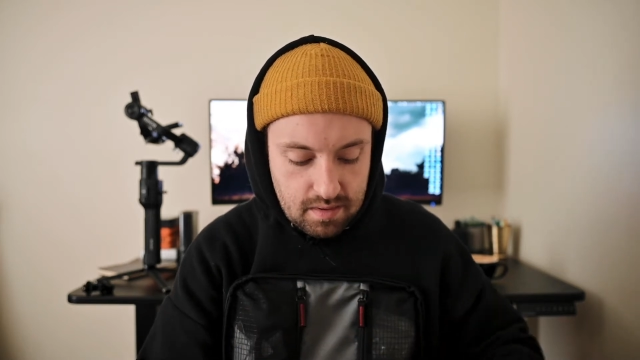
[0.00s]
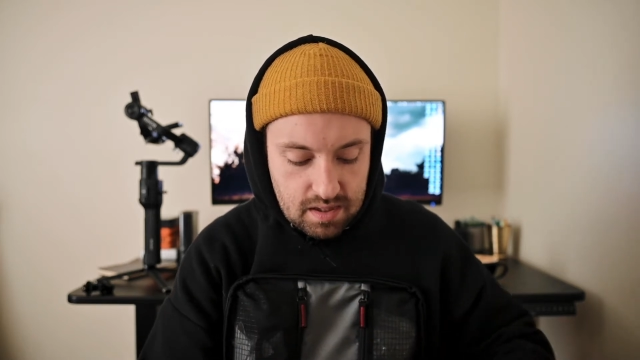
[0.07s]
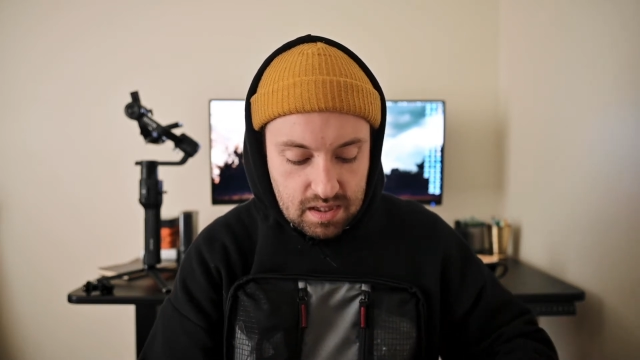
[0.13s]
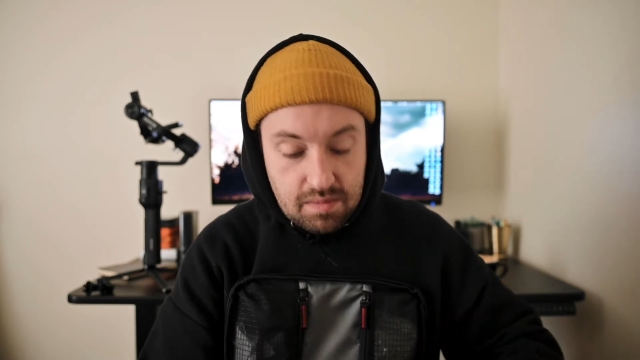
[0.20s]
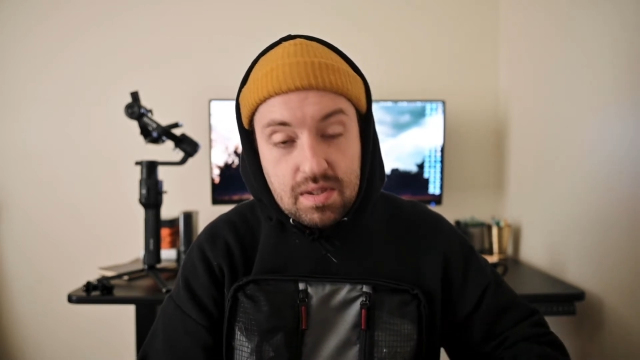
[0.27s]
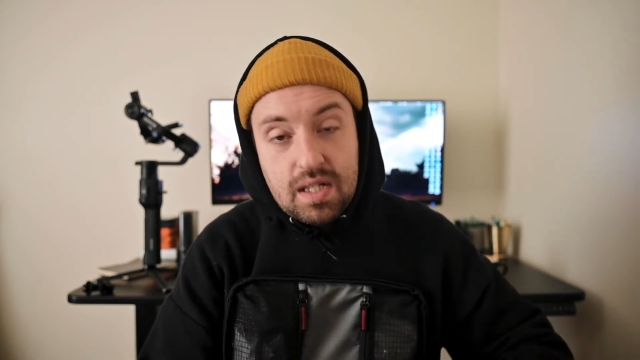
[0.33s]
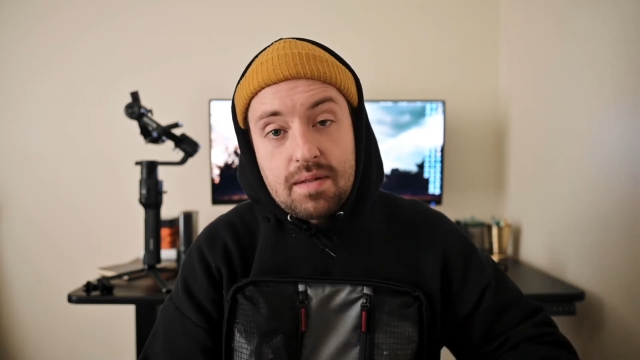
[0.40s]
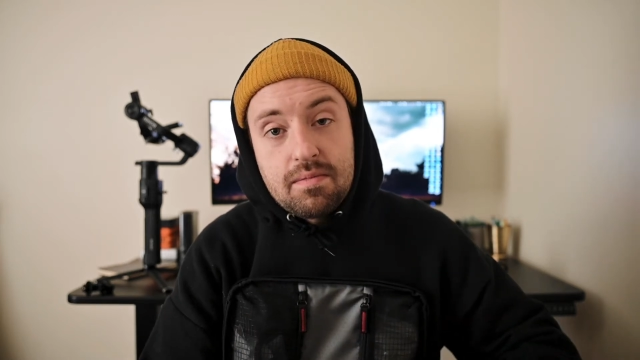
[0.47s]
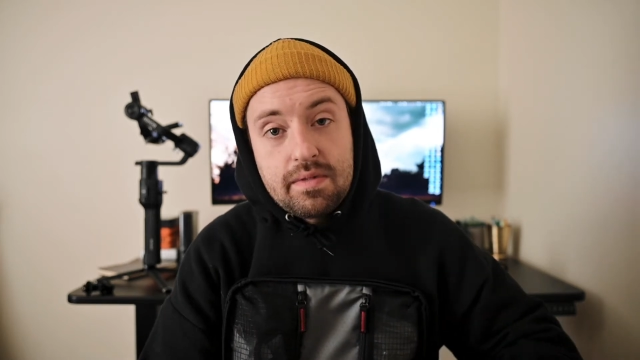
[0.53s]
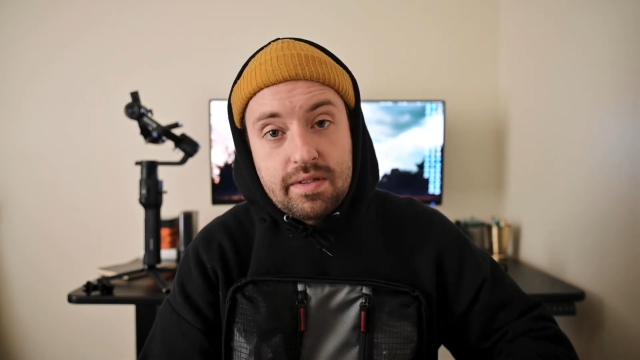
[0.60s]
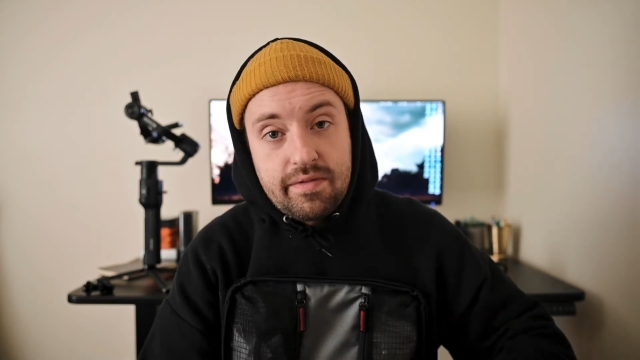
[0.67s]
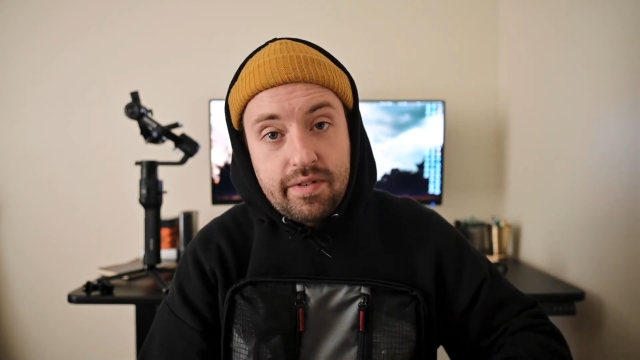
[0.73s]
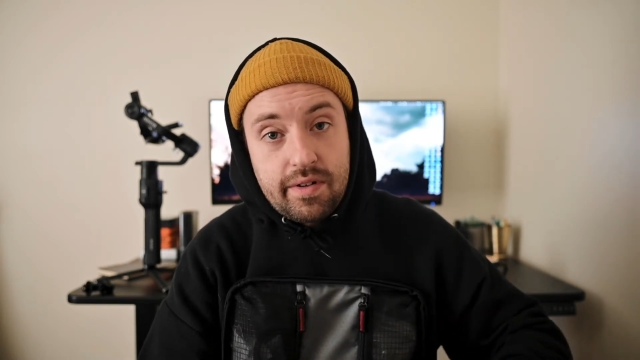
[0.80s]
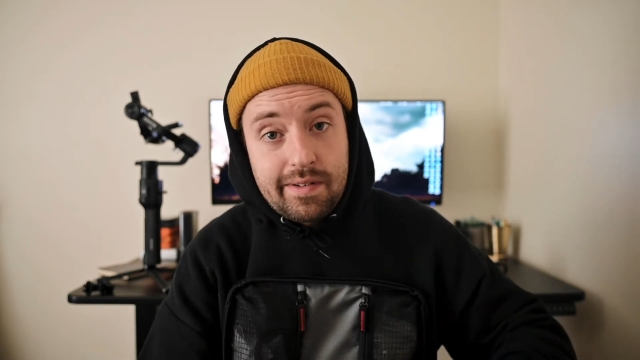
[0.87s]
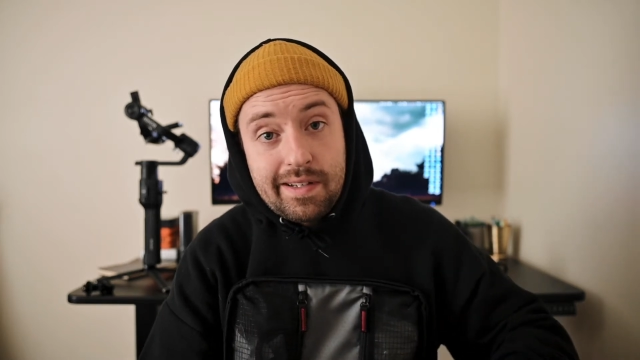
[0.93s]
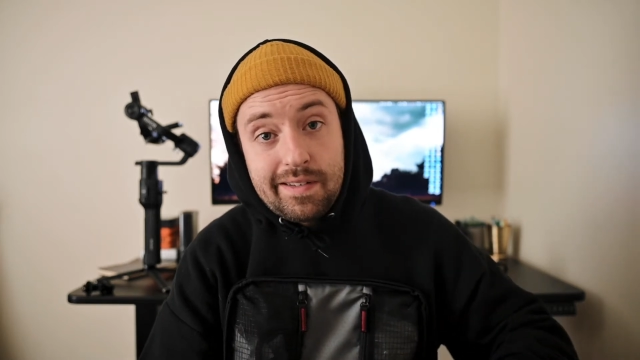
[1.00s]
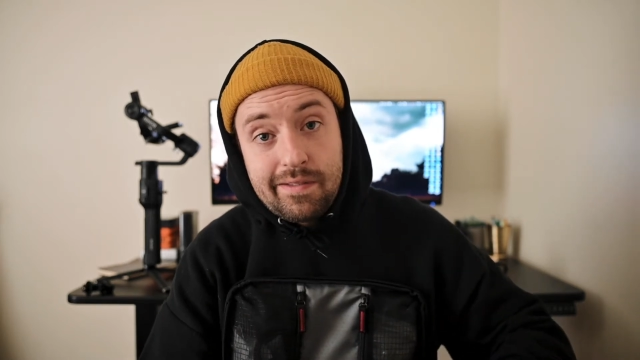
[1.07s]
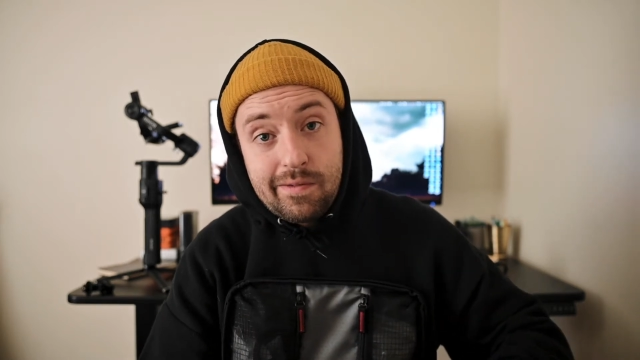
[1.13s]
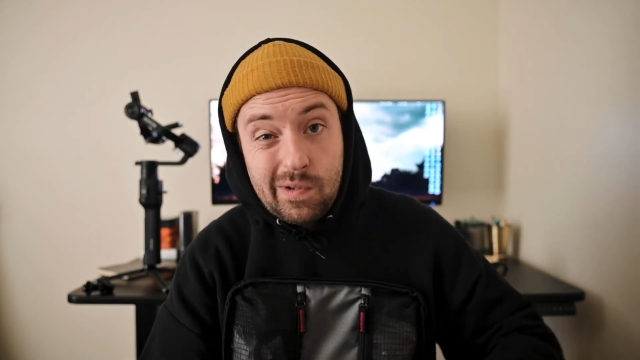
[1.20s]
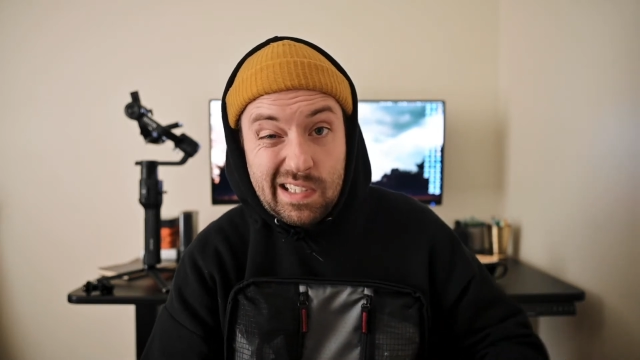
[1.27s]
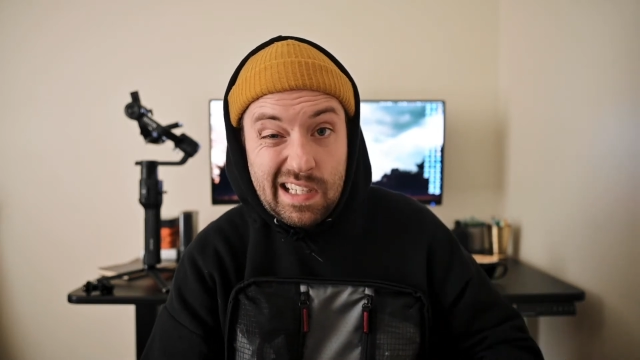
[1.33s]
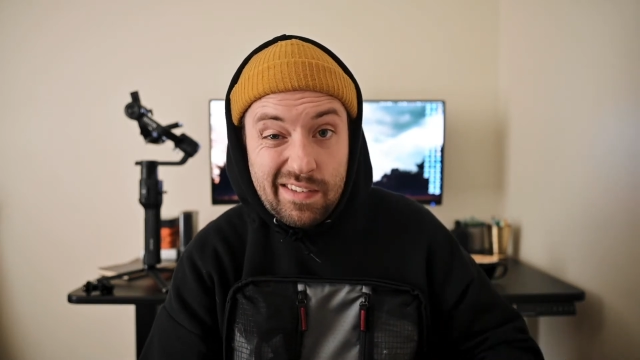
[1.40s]
Sometimes if you
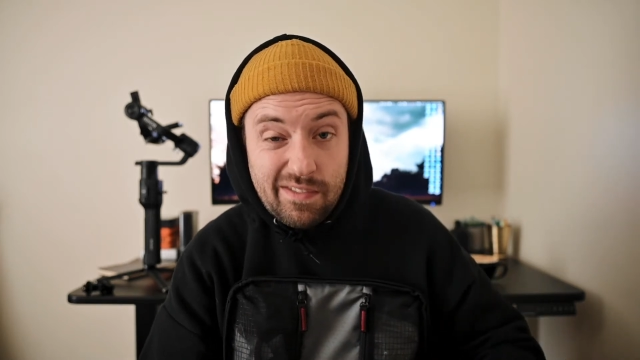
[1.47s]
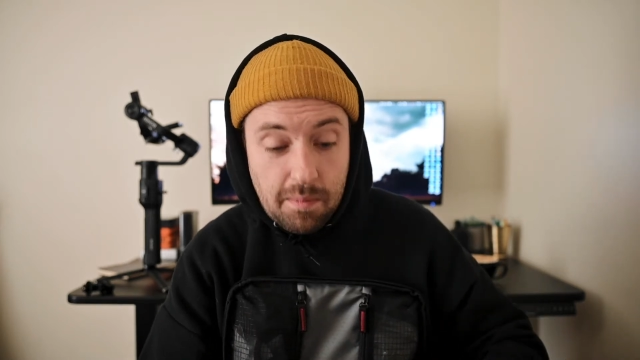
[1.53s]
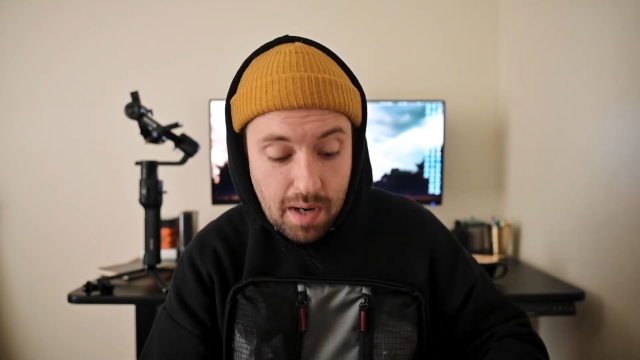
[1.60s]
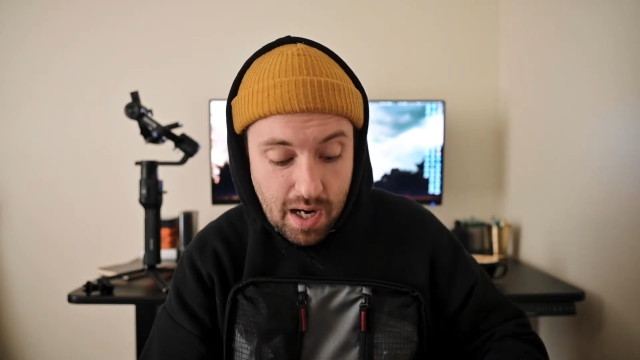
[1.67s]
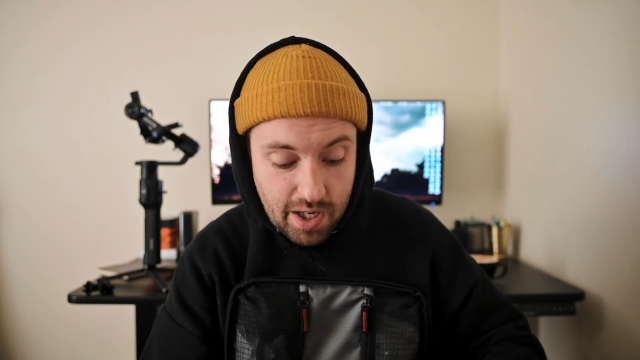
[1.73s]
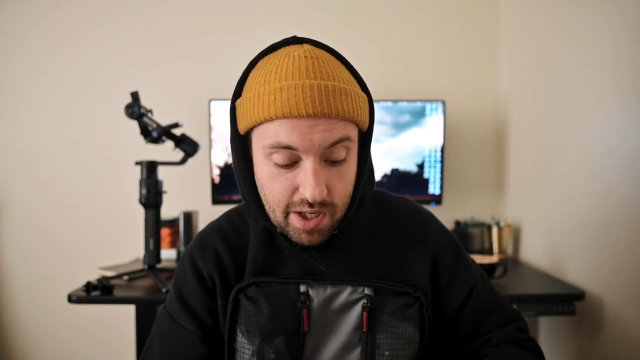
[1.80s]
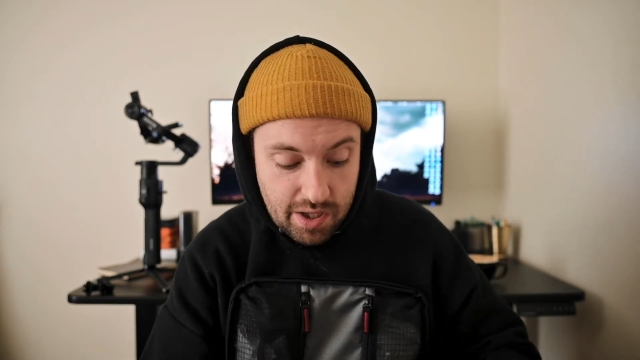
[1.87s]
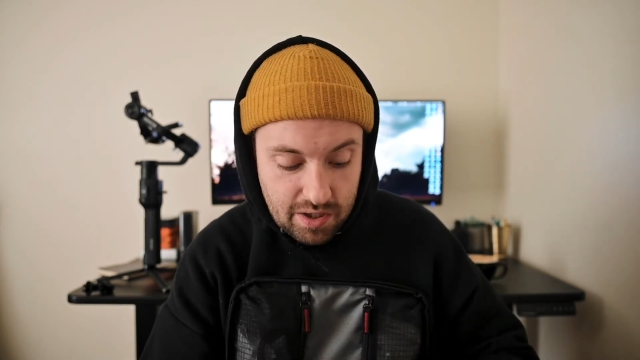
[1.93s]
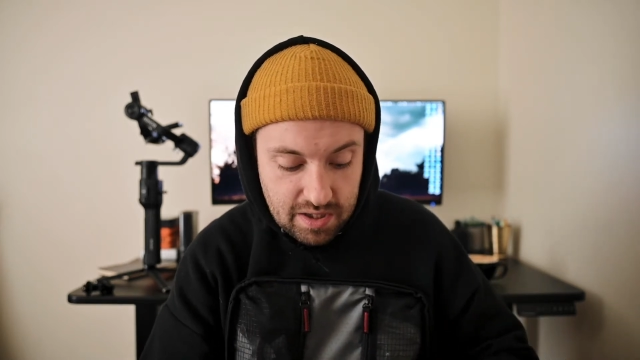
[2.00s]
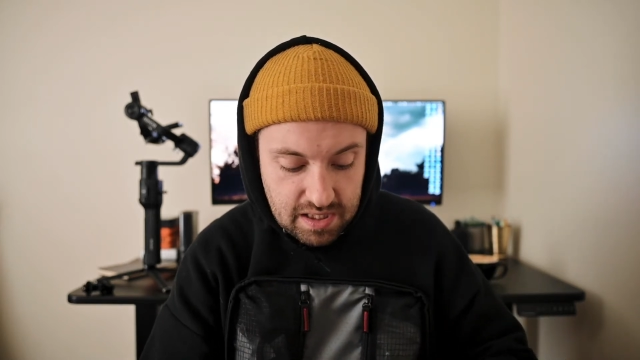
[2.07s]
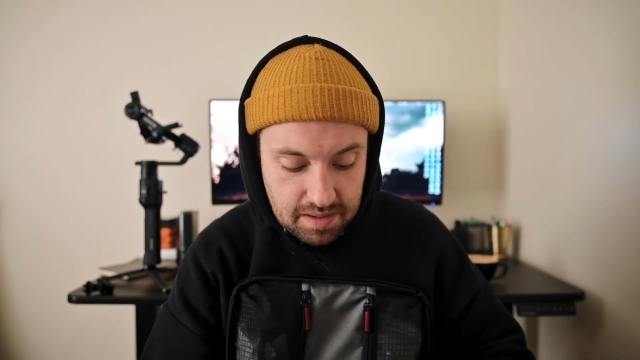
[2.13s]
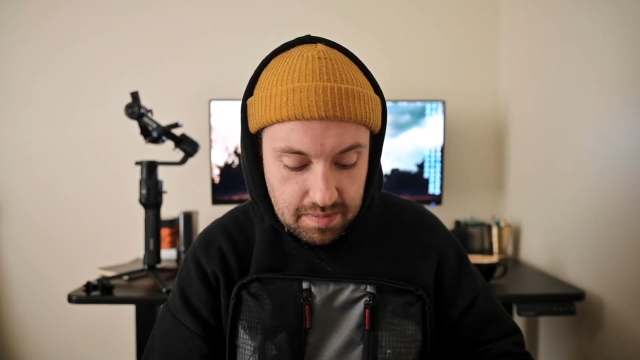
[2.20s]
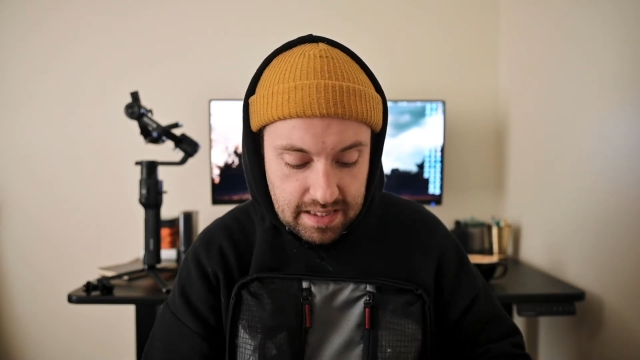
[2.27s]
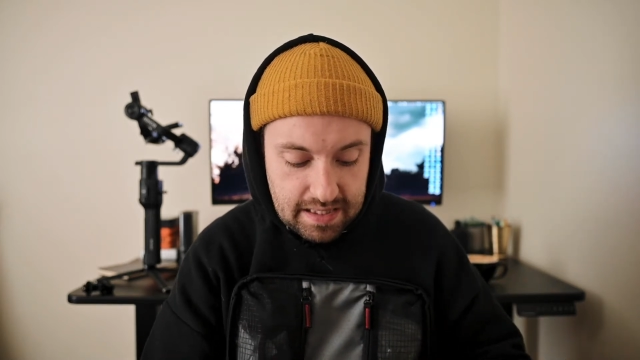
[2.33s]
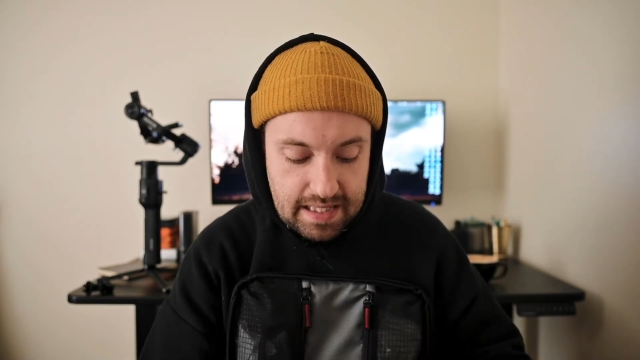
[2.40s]
won't have a monitor or something like